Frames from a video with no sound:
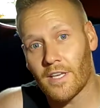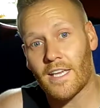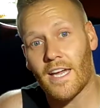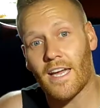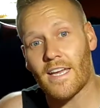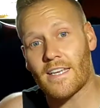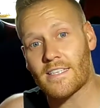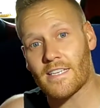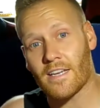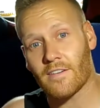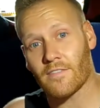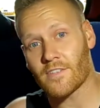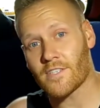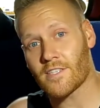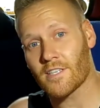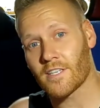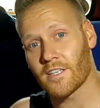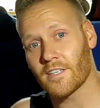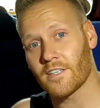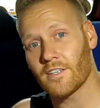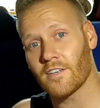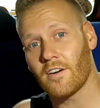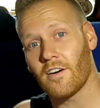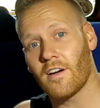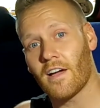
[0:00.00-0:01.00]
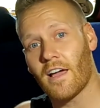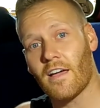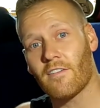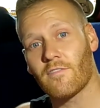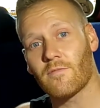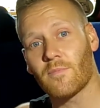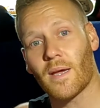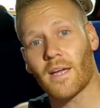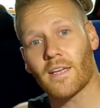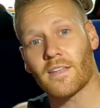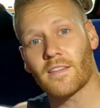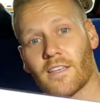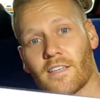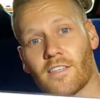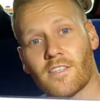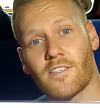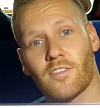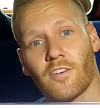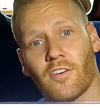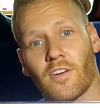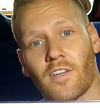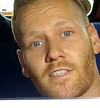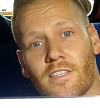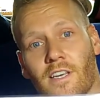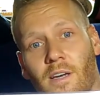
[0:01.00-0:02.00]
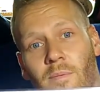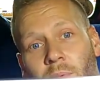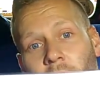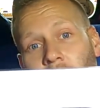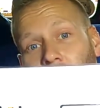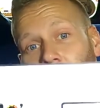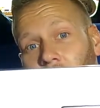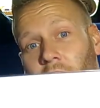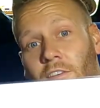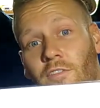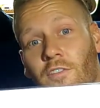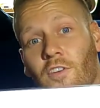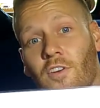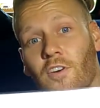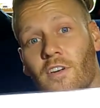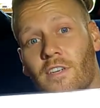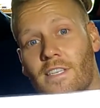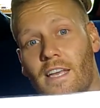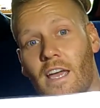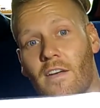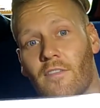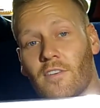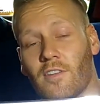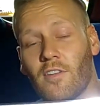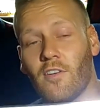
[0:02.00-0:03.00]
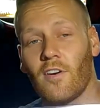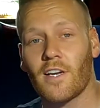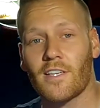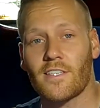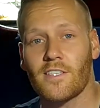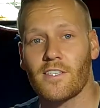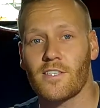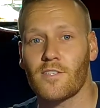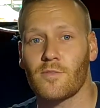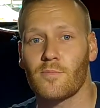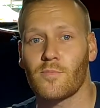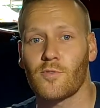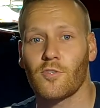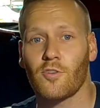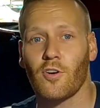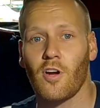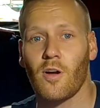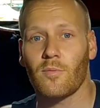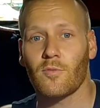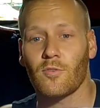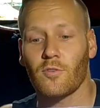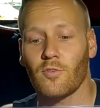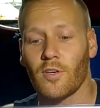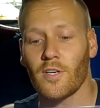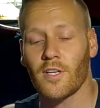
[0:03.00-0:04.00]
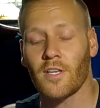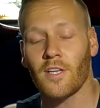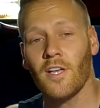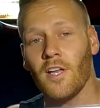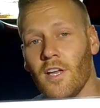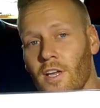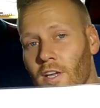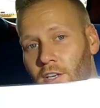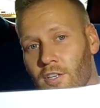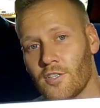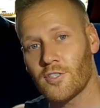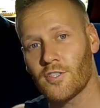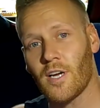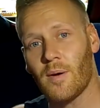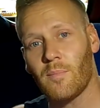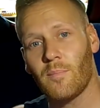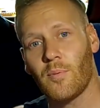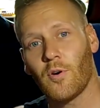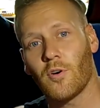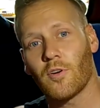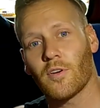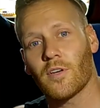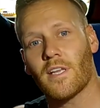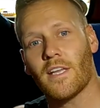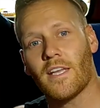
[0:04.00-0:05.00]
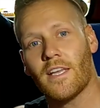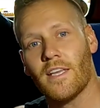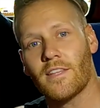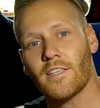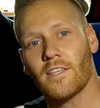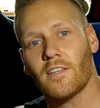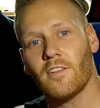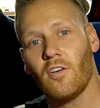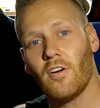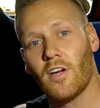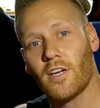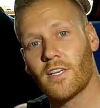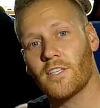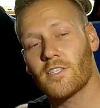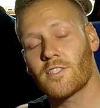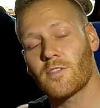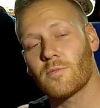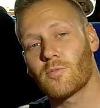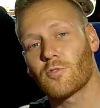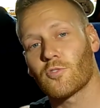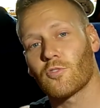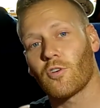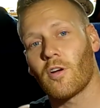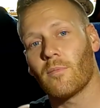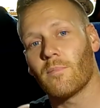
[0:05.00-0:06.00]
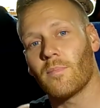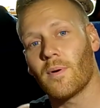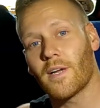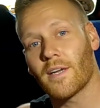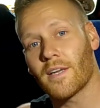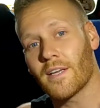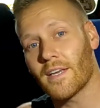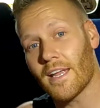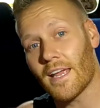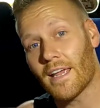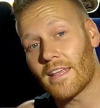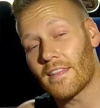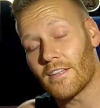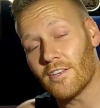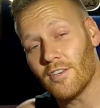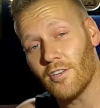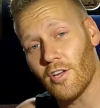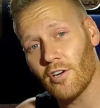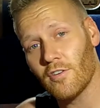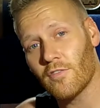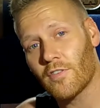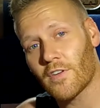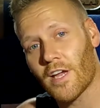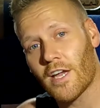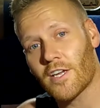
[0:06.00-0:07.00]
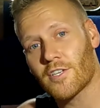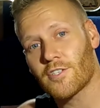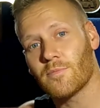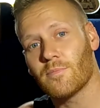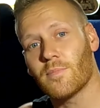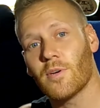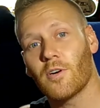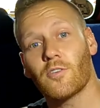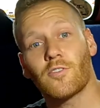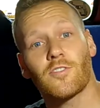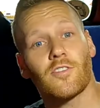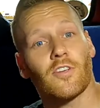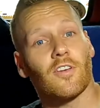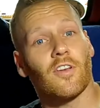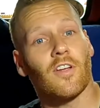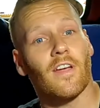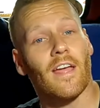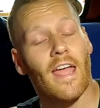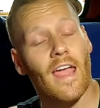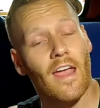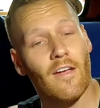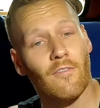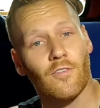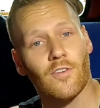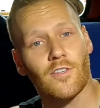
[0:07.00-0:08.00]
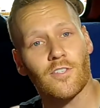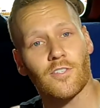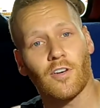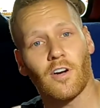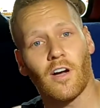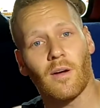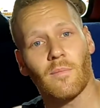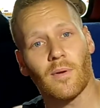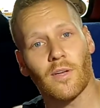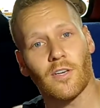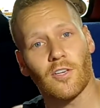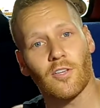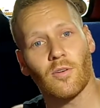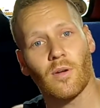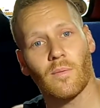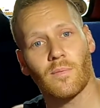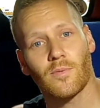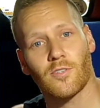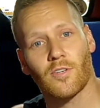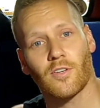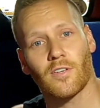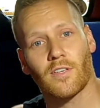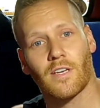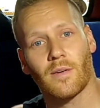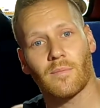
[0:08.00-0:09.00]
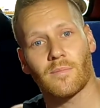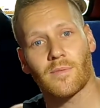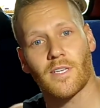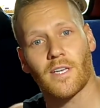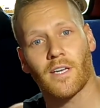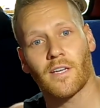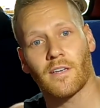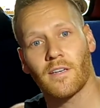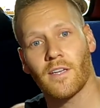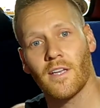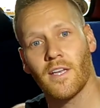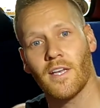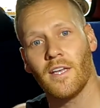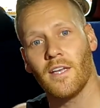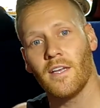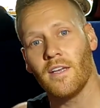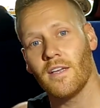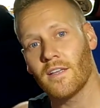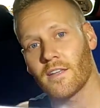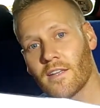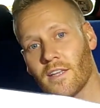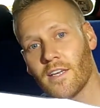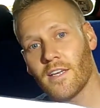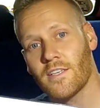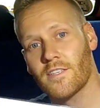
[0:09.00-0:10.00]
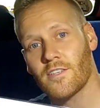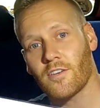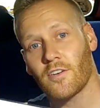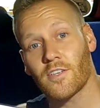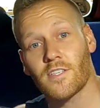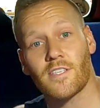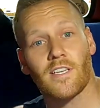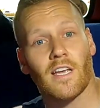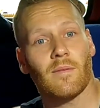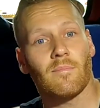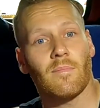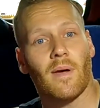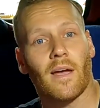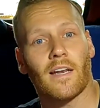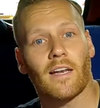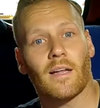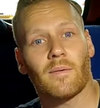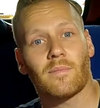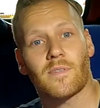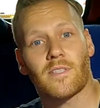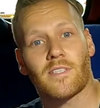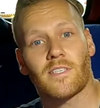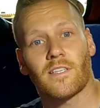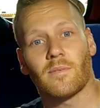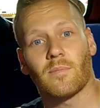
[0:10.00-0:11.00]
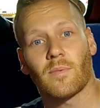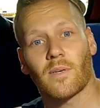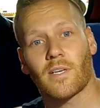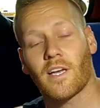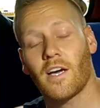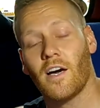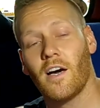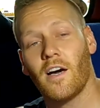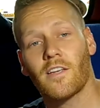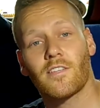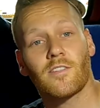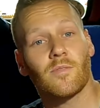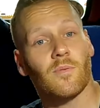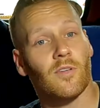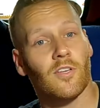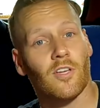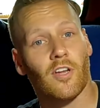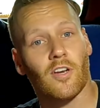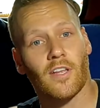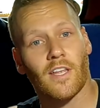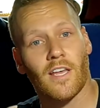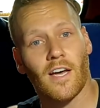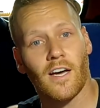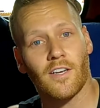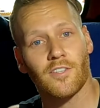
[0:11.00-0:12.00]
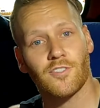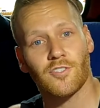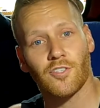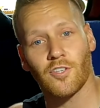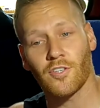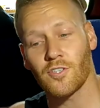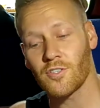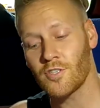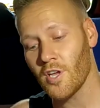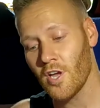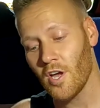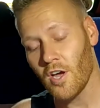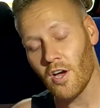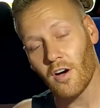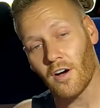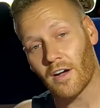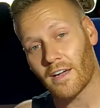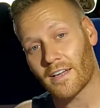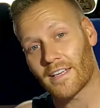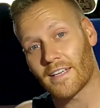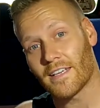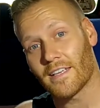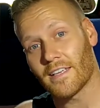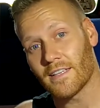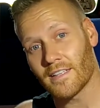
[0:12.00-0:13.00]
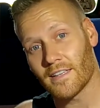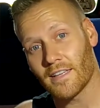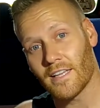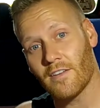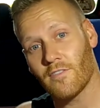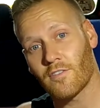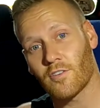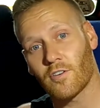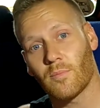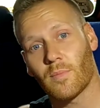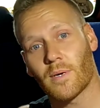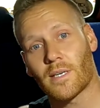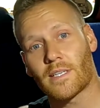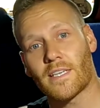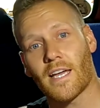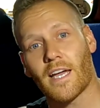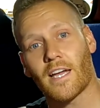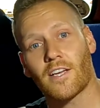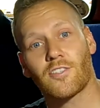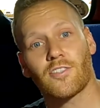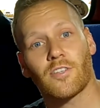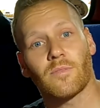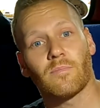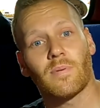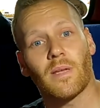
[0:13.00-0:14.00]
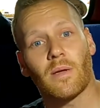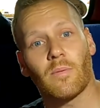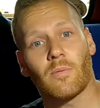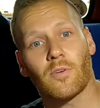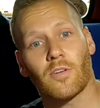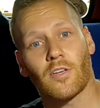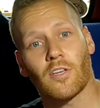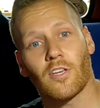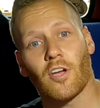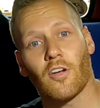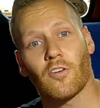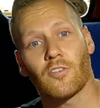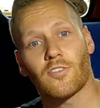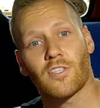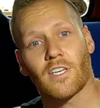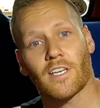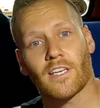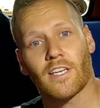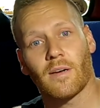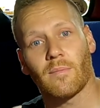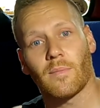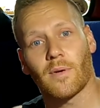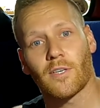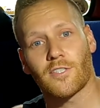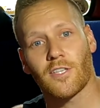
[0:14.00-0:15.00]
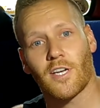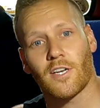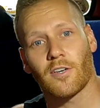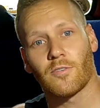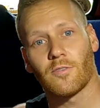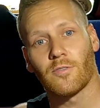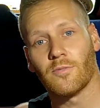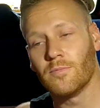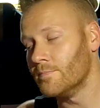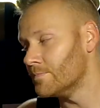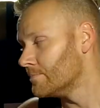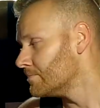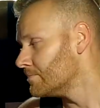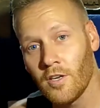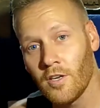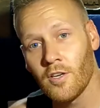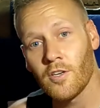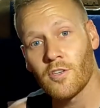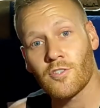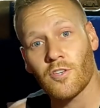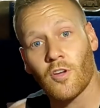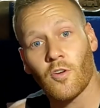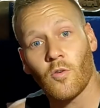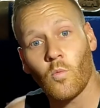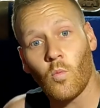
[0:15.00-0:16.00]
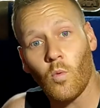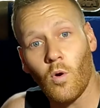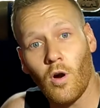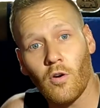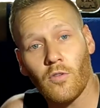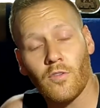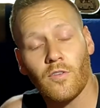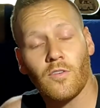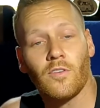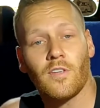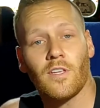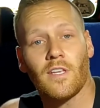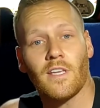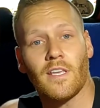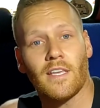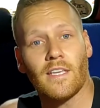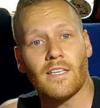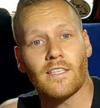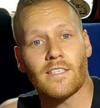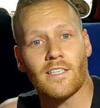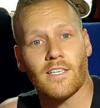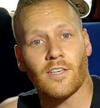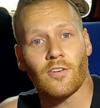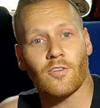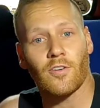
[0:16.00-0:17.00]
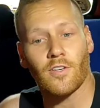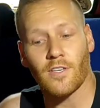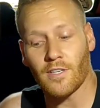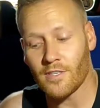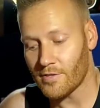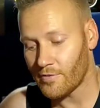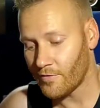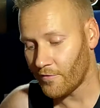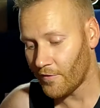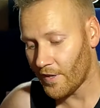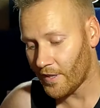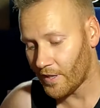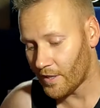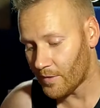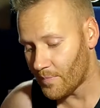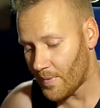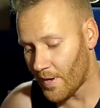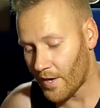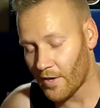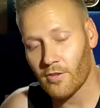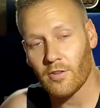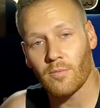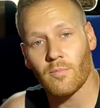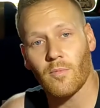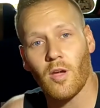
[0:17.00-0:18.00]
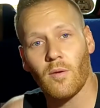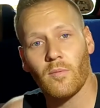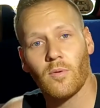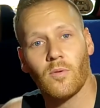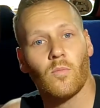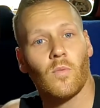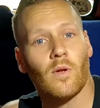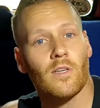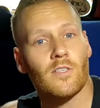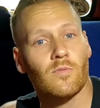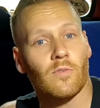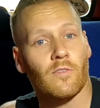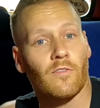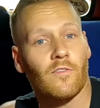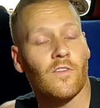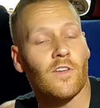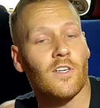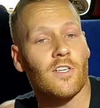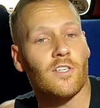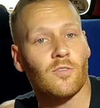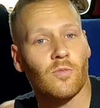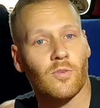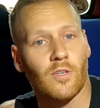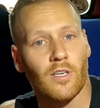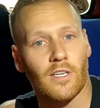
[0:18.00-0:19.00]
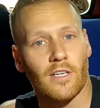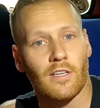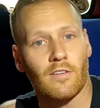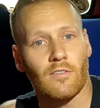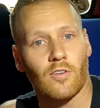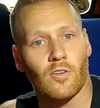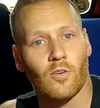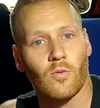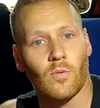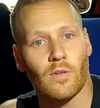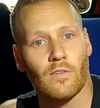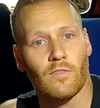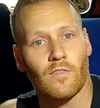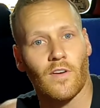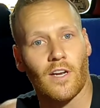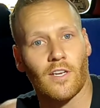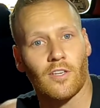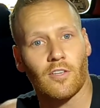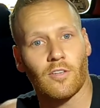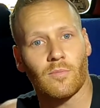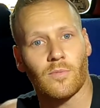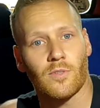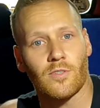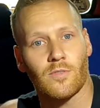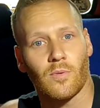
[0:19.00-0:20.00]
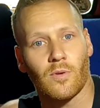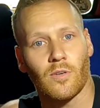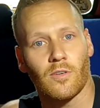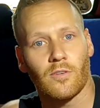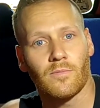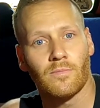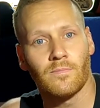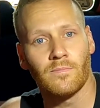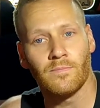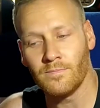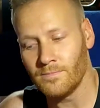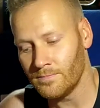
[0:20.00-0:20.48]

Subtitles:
case you haven't seen, I have made these signs up. If you guys haven't liked and subscribed already, jump on, hit the like and subscribe button and the notification bell so you know every time a new episode comes out. These I just had made up to sit in my car, so when I go to car shows, I can leave it on my dash and people can go check out my channel. So while the interior is fairly bare at the moment, once we're finished, we're going to give it a quick vacuum as well.